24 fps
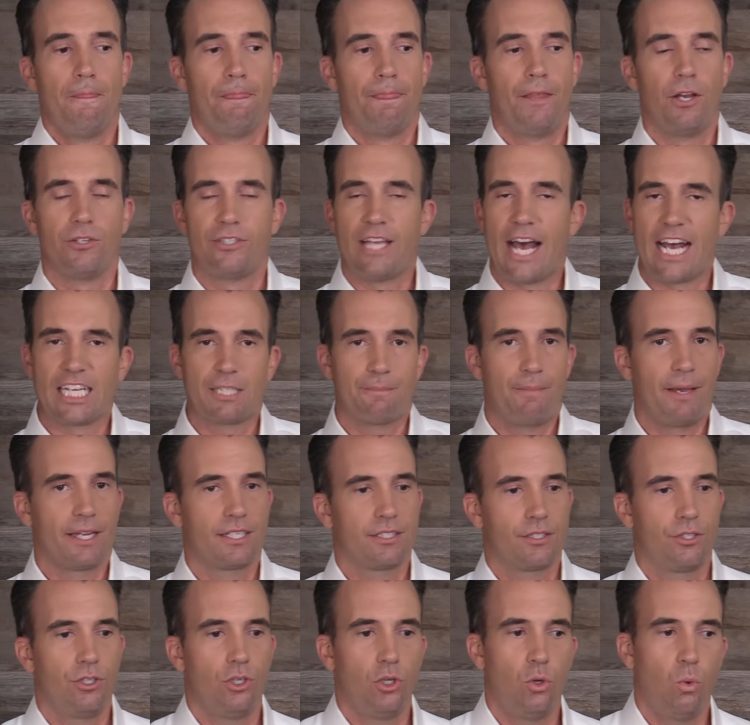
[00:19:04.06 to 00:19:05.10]
there's
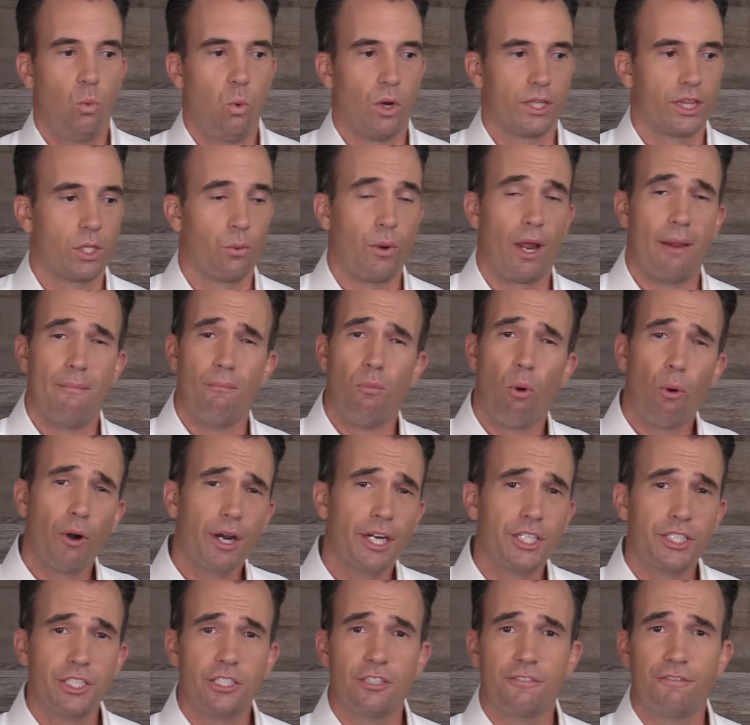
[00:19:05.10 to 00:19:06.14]
aspects to what the right
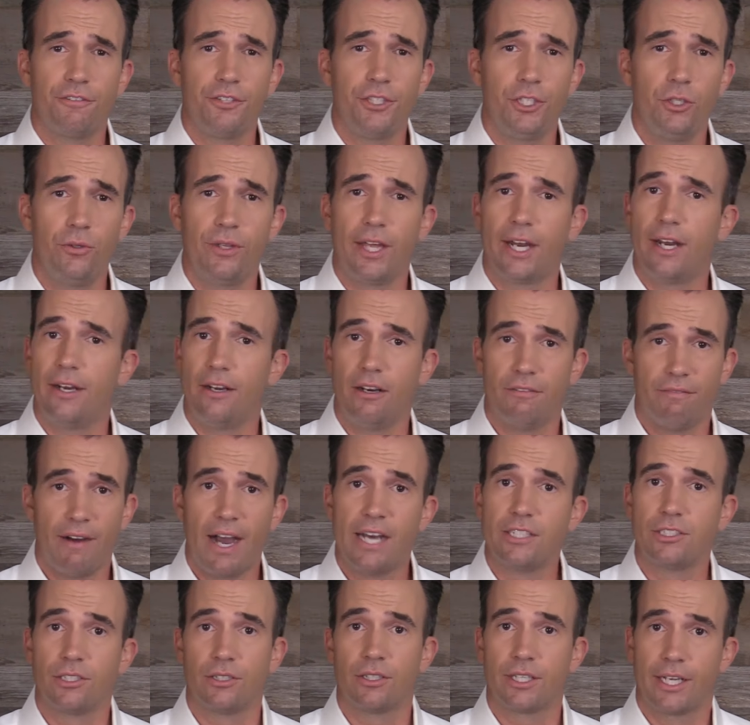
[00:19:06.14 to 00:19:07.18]
mortgage is for you that an
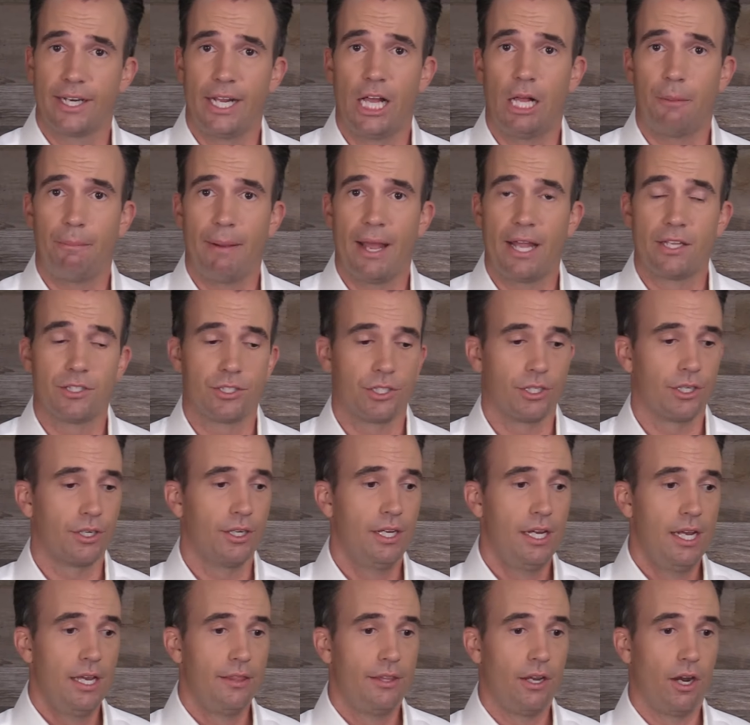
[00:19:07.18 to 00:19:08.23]
advisor can help answer.
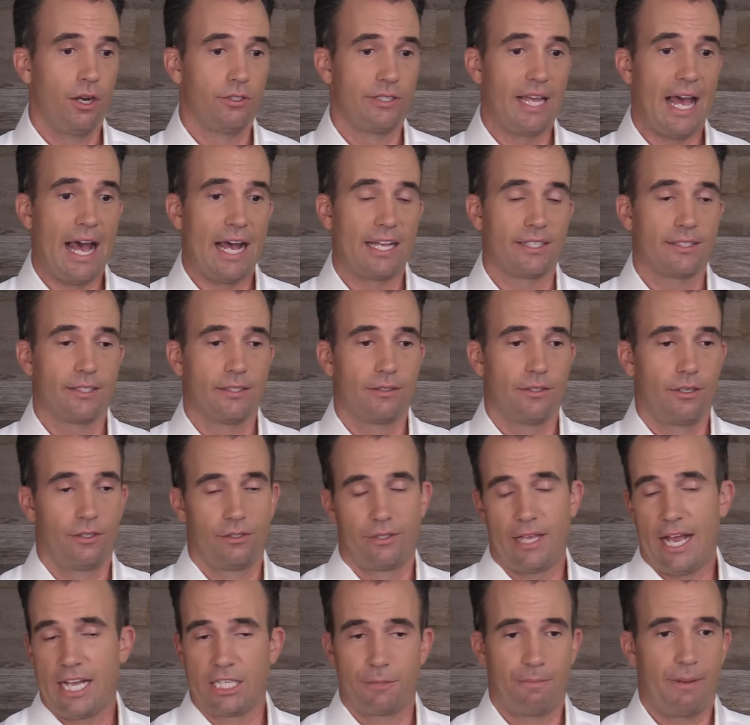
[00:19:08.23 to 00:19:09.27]
There's as,
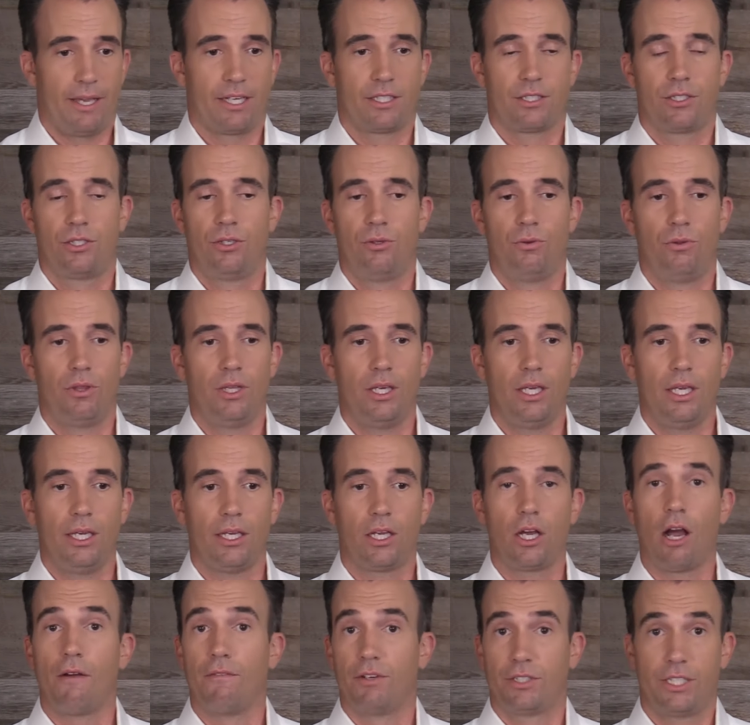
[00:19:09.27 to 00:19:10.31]
there's aspects to the
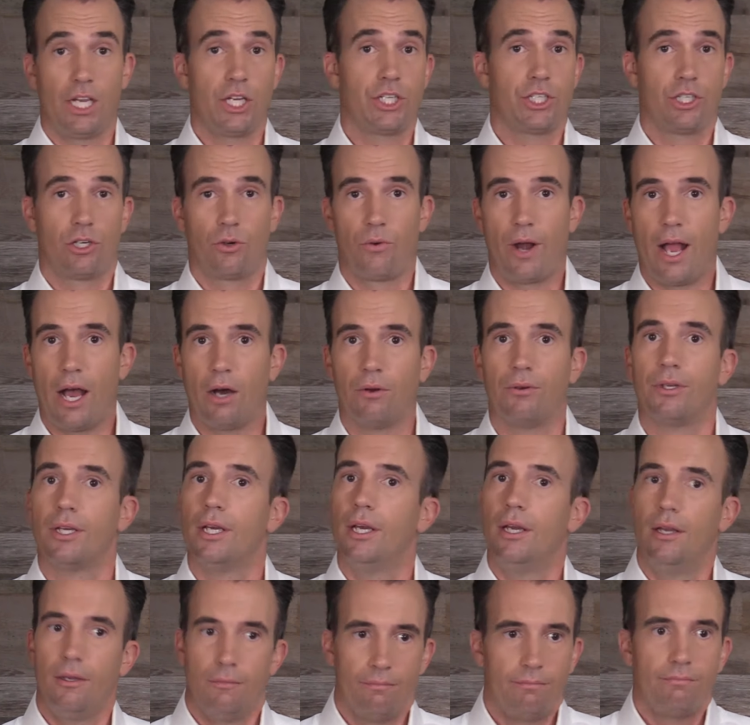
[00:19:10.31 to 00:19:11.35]
conversation around
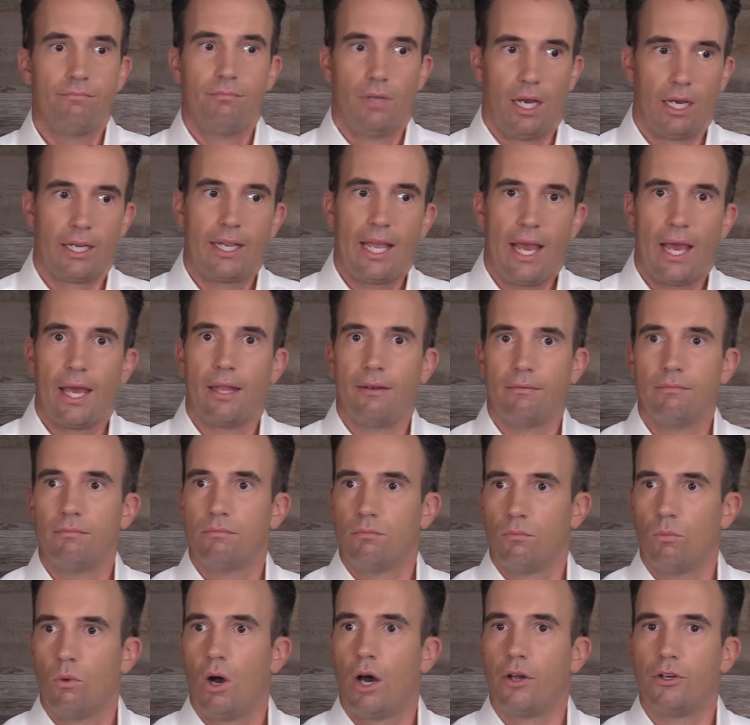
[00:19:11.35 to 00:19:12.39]
again,
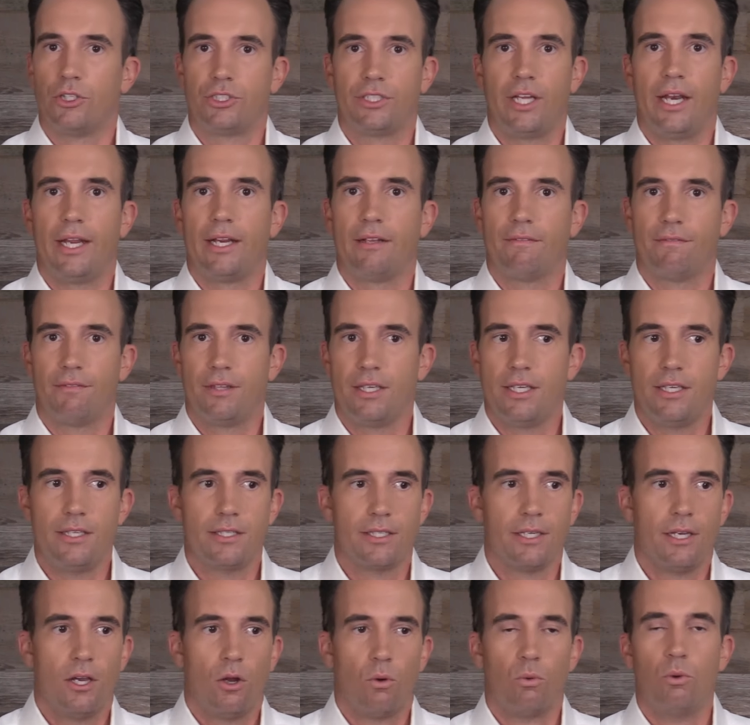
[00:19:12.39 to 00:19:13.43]
understanding if
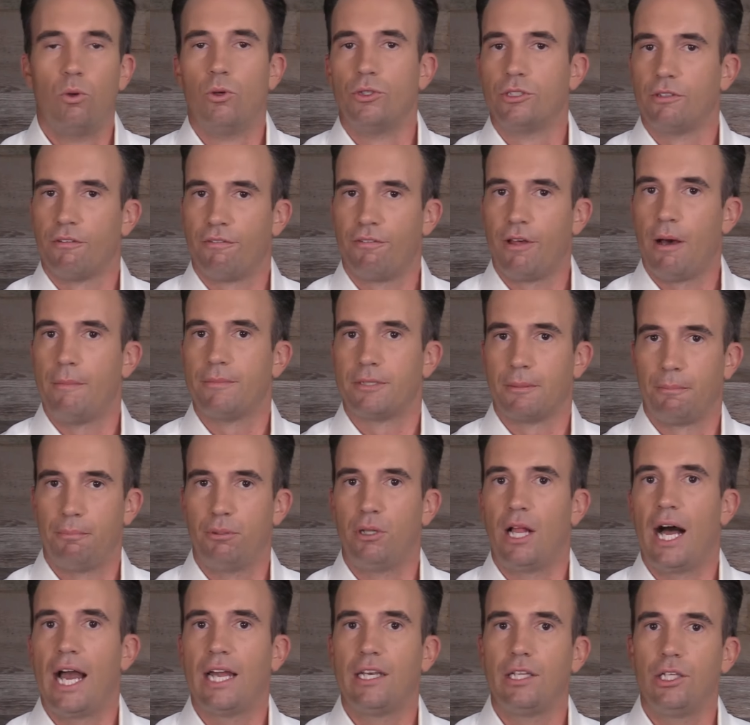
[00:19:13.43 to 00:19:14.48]
these rules of thumbs
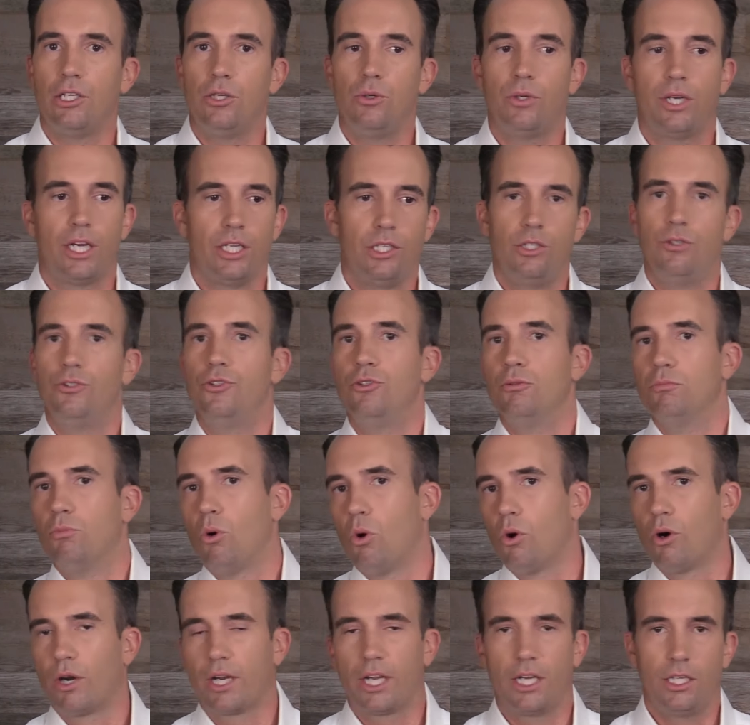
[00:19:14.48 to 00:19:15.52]
apply to you. Can you do
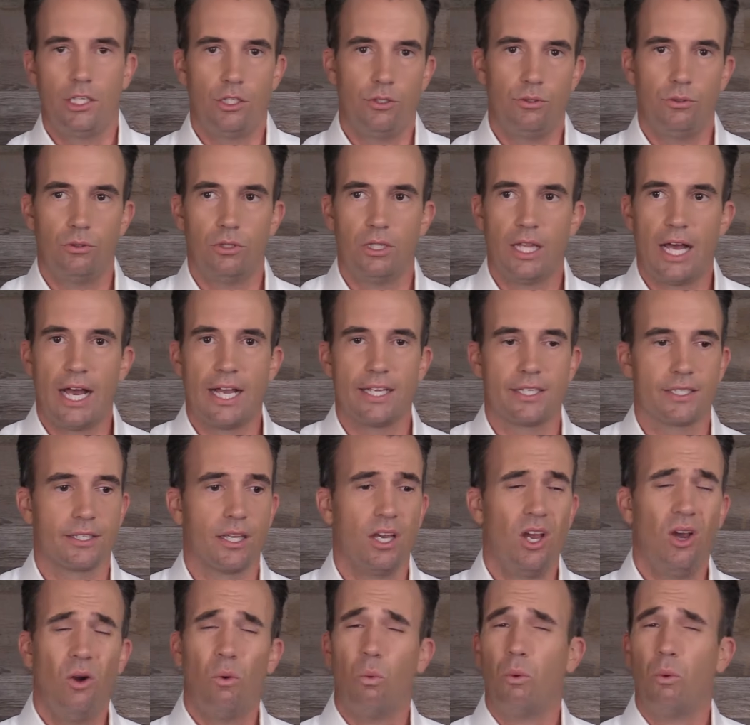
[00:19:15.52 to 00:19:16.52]
more? Can you do less?